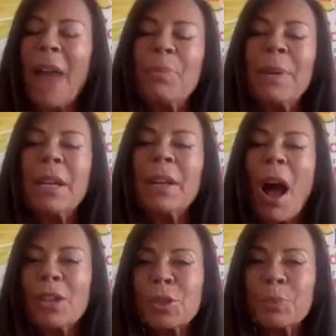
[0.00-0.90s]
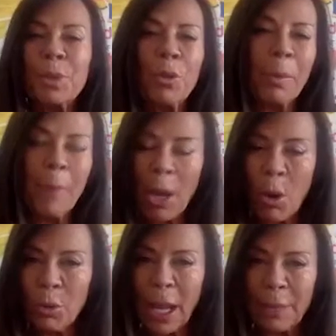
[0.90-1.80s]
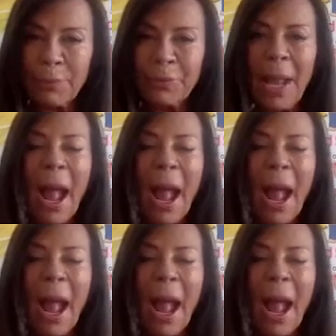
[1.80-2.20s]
I've been an entrepreneur my whole life.